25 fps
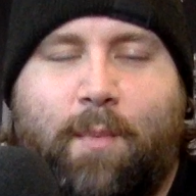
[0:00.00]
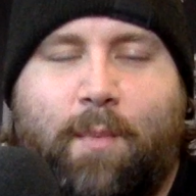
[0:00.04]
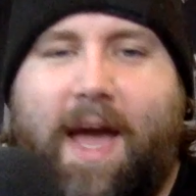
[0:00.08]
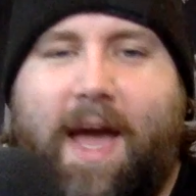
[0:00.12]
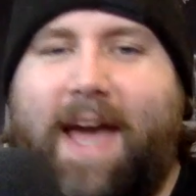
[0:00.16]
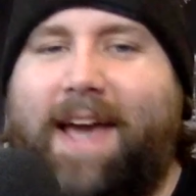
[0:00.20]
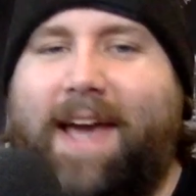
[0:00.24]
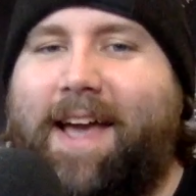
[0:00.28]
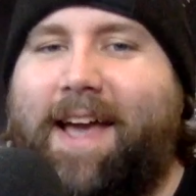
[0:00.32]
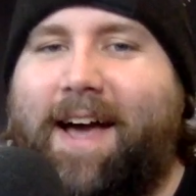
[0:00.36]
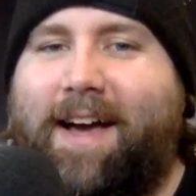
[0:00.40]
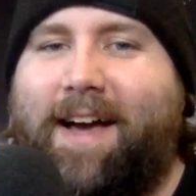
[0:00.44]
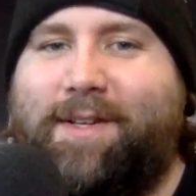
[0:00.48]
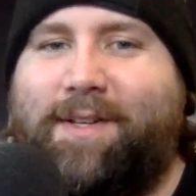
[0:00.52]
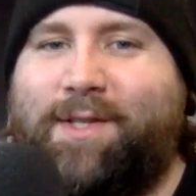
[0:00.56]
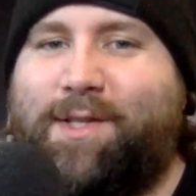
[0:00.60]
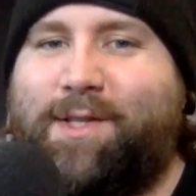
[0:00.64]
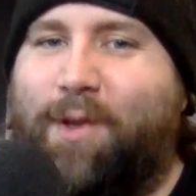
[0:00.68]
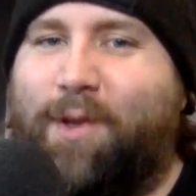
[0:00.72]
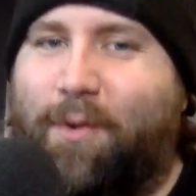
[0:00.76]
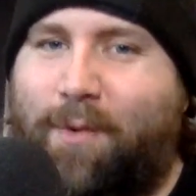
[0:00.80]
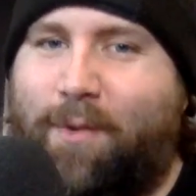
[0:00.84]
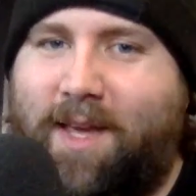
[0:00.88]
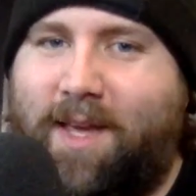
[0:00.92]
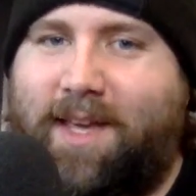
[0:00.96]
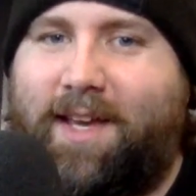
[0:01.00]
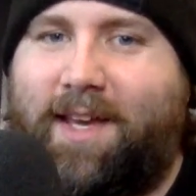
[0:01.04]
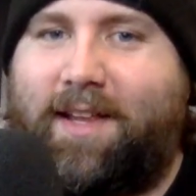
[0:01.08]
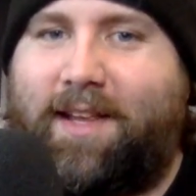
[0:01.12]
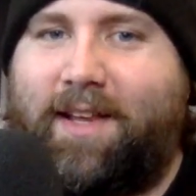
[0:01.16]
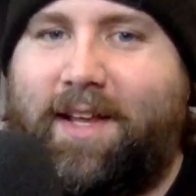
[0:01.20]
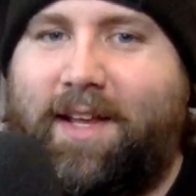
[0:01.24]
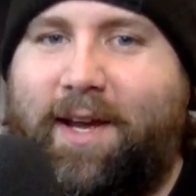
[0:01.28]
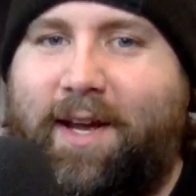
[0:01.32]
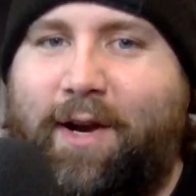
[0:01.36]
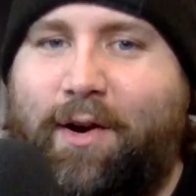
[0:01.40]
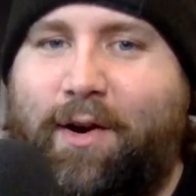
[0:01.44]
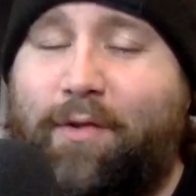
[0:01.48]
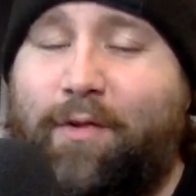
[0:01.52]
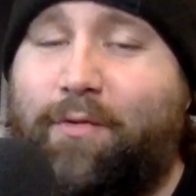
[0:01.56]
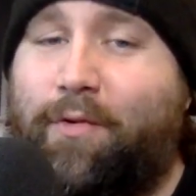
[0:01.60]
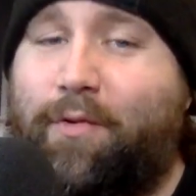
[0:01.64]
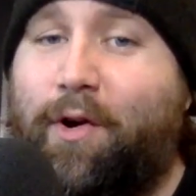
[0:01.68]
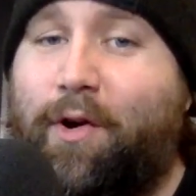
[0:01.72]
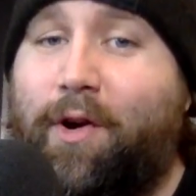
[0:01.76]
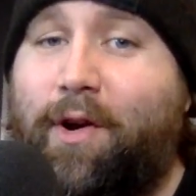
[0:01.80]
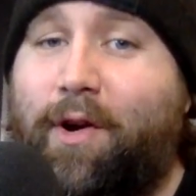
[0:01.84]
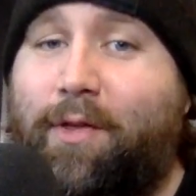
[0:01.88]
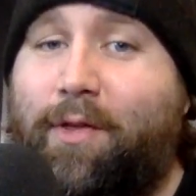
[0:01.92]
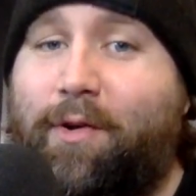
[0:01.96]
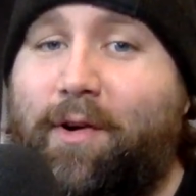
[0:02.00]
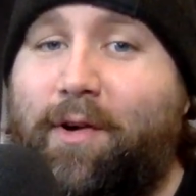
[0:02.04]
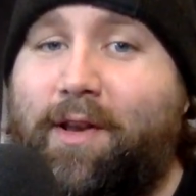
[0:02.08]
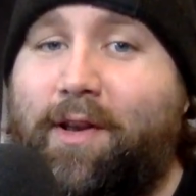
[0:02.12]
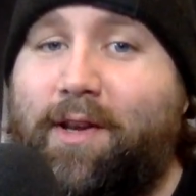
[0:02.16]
Hey guys, Stoney Keeley here for another